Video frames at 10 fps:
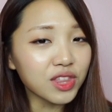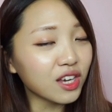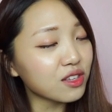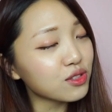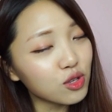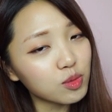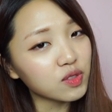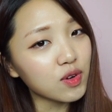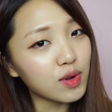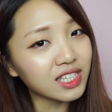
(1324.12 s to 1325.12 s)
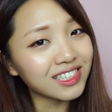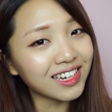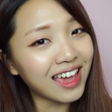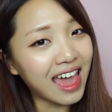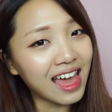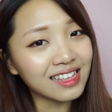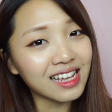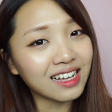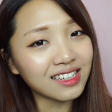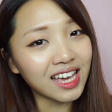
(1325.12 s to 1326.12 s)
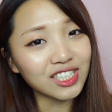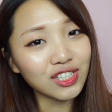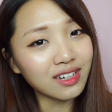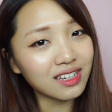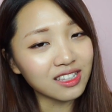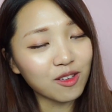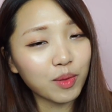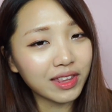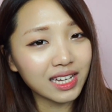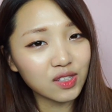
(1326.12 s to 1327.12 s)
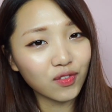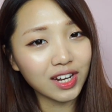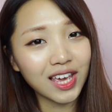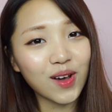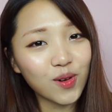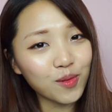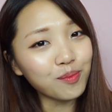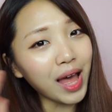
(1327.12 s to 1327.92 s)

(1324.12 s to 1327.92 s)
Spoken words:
thank you so much for watching, and I'll catch you guys in my next video.